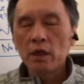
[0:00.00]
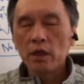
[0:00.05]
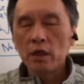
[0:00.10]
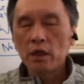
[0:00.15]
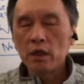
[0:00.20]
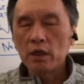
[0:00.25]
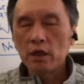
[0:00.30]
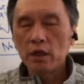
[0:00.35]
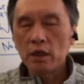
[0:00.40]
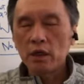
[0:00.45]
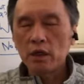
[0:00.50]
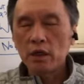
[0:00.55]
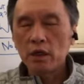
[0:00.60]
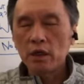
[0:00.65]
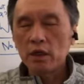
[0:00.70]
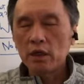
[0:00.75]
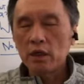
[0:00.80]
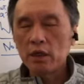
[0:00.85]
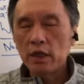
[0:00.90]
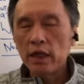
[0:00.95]

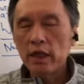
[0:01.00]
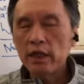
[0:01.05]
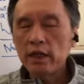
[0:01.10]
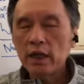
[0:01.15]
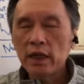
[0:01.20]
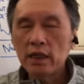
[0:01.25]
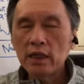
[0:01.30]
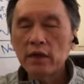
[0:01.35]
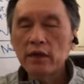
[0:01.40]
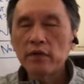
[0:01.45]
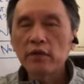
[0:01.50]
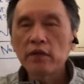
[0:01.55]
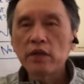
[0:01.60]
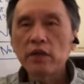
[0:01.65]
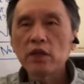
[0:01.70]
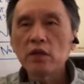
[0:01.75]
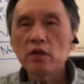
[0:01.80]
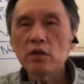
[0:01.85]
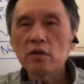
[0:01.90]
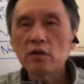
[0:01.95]
in any other
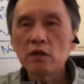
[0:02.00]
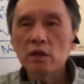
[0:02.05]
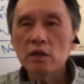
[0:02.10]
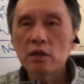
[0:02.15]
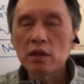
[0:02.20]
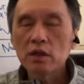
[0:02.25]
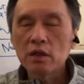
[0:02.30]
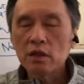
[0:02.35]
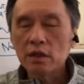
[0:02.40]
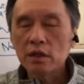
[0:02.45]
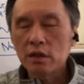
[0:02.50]
videos on this